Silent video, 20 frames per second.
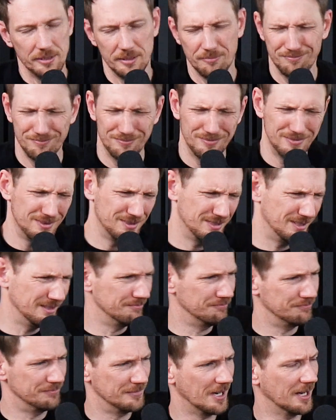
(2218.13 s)
he
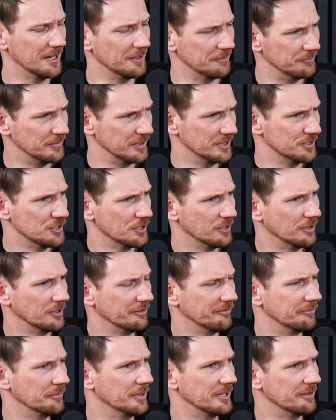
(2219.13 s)
got a big chunk
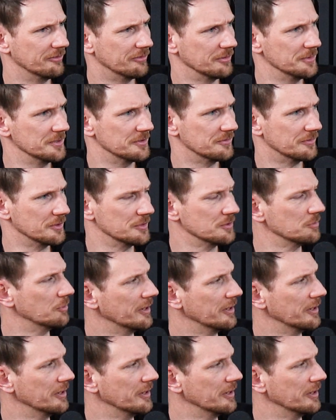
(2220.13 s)
of money from his first